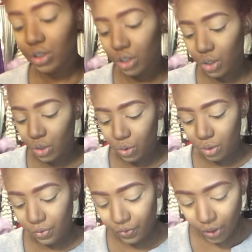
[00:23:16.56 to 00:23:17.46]

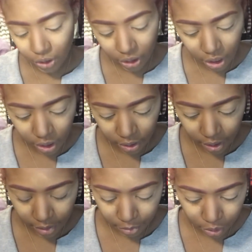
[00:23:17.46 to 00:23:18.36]
So the first
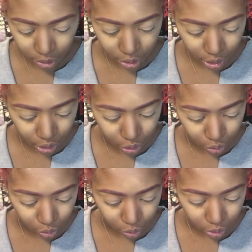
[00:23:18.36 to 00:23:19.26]
color I'm going to
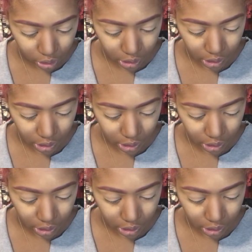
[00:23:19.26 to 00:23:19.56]
use